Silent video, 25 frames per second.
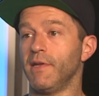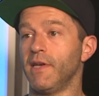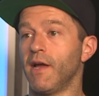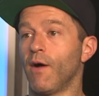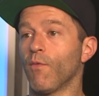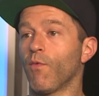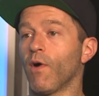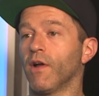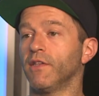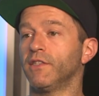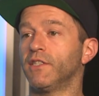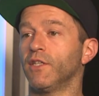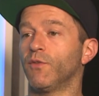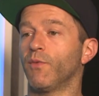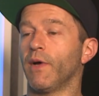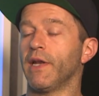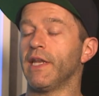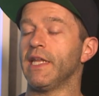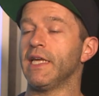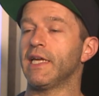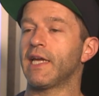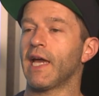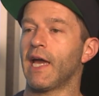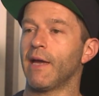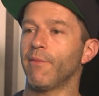I wondered when
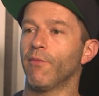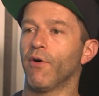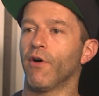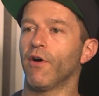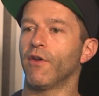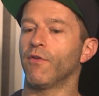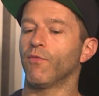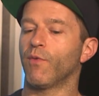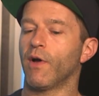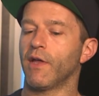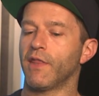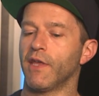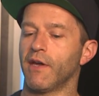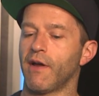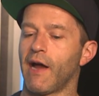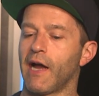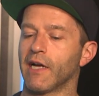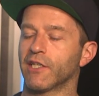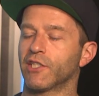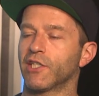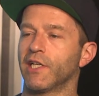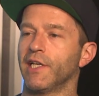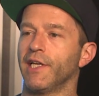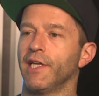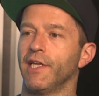he came on whether
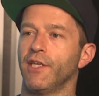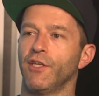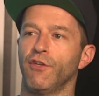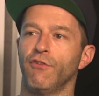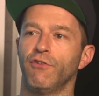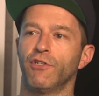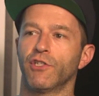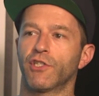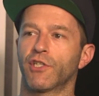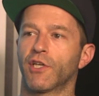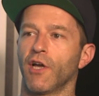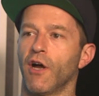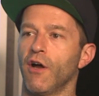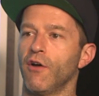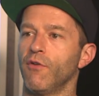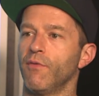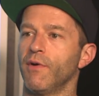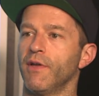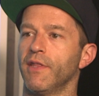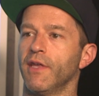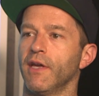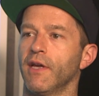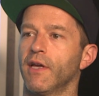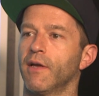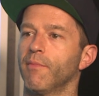actually you just go
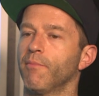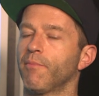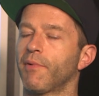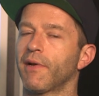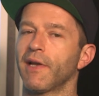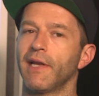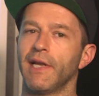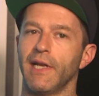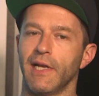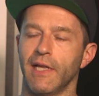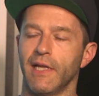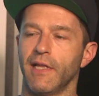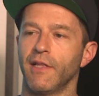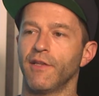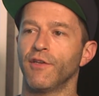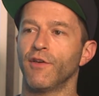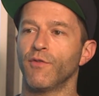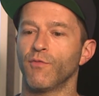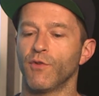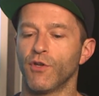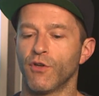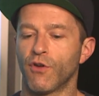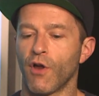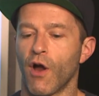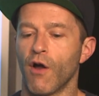with it completely.
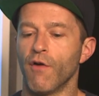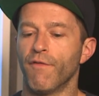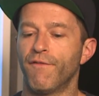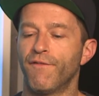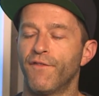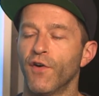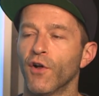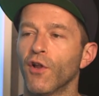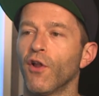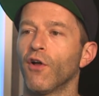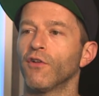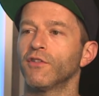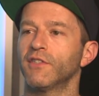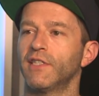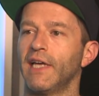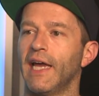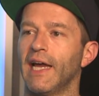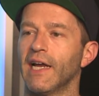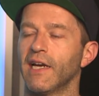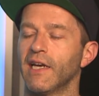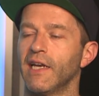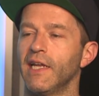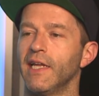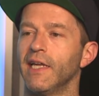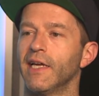You go full on
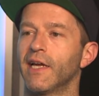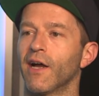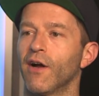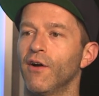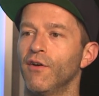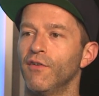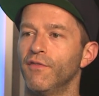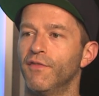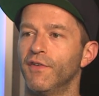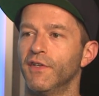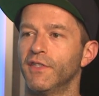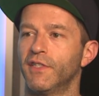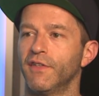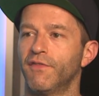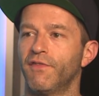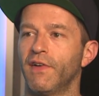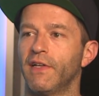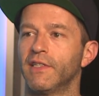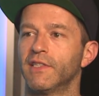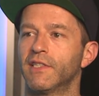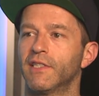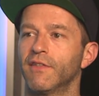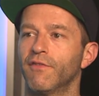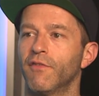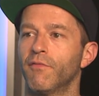technique over
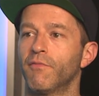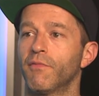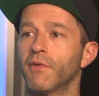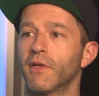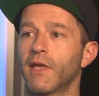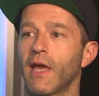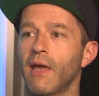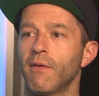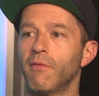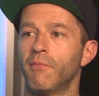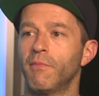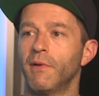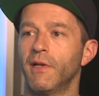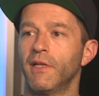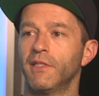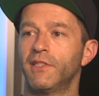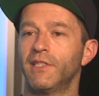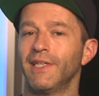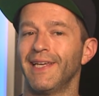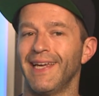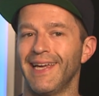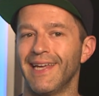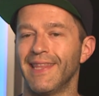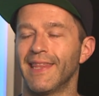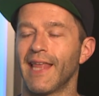defensive
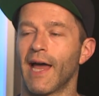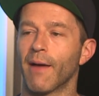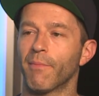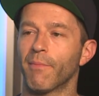capability in that